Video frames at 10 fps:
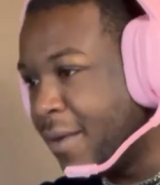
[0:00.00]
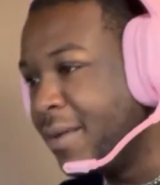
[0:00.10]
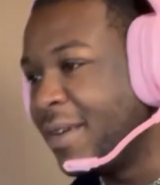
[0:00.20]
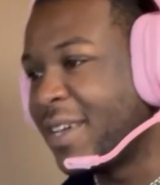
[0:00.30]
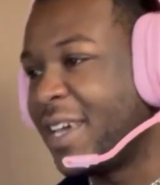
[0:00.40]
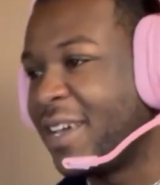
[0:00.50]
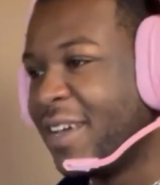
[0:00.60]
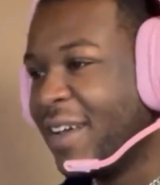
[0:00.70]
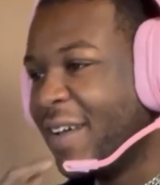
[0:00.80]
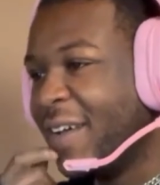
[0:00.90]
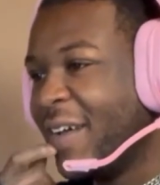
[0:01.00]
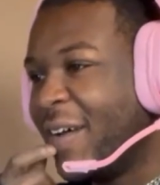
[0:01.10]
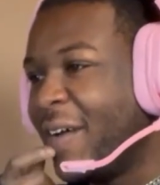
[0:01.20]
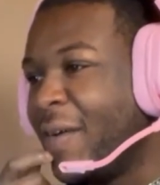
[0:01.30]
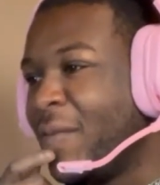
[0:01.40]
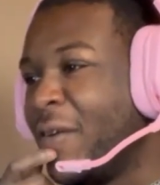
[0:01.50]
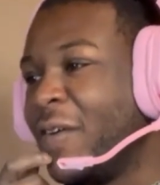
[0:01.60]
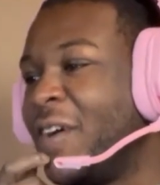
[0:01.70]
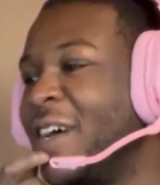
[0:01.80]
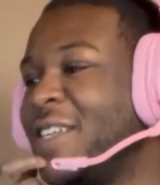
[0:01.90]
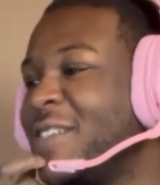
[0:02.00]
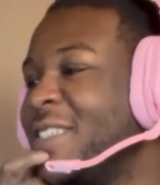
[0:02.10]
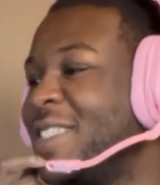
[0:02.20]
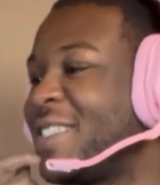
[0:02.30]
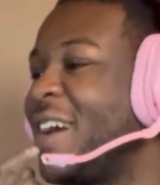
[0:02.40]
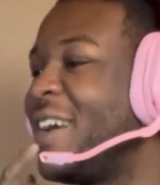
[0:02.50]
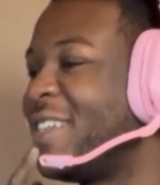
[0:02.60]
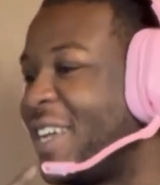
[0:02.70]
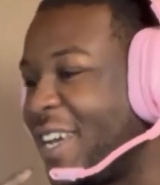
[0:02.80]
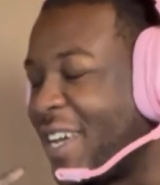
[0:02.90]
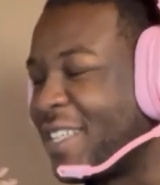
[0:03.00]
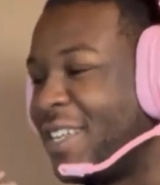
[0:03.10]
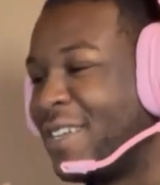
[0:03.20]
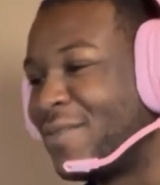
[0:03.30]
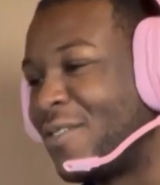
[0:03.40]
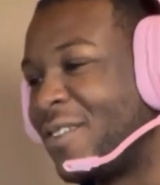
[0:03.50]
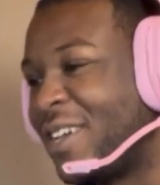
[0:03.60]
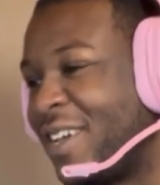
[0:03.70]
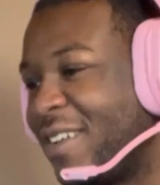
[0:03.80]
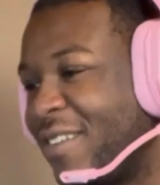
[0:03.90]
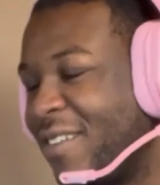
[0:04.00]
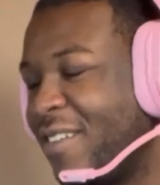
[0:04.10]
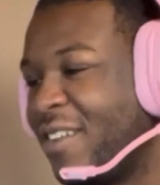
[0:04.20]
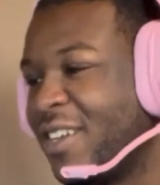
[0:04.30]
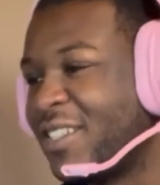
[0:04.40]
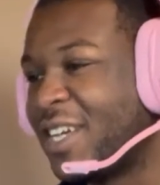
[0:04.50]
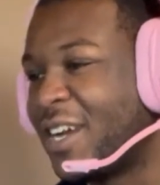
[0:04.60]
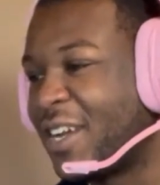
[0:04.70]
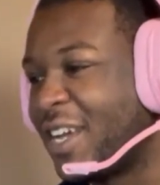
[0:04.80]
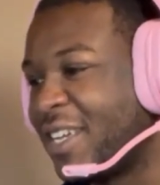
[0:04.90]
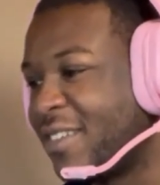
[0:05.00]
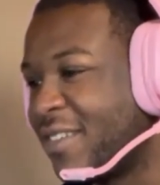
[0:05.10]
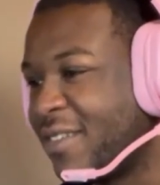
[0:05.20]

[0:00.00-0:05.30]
Okay. Oh, Wolf Huntress! God dang, I got the names wrong again. Sorry, guys.